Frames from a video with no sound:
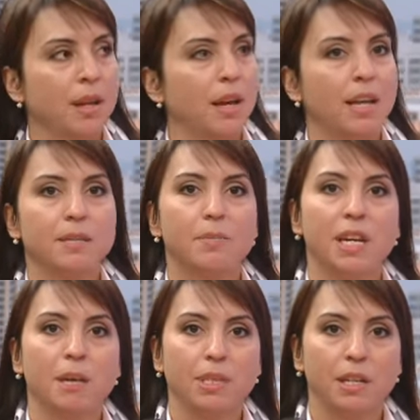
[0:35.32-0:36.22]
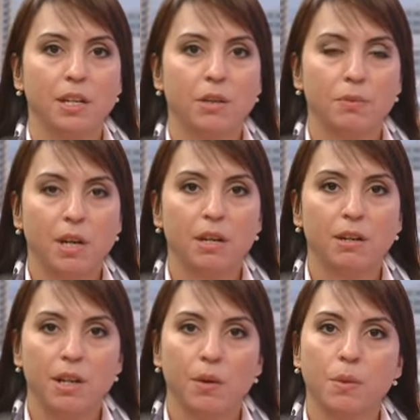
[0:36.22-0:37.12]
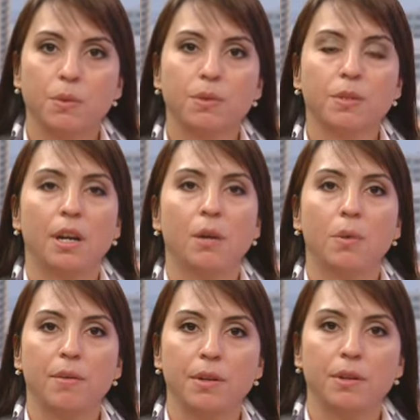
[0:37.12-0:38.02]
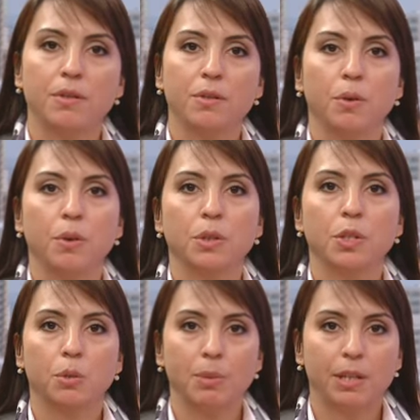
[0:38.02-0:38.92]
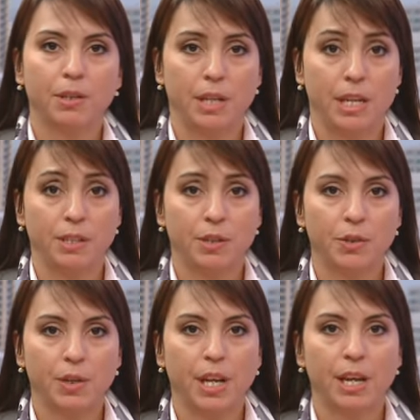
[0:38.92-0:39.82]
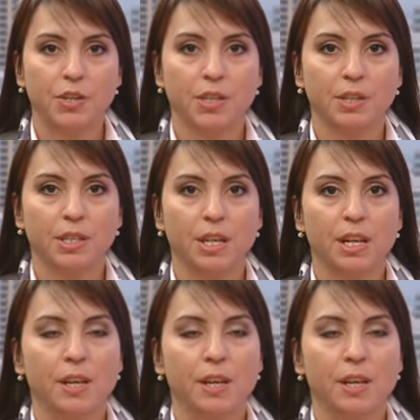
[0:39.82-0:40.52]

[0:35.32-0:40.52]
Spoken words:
S&P Capital IQ regularly hosts webinars on topical industry issues.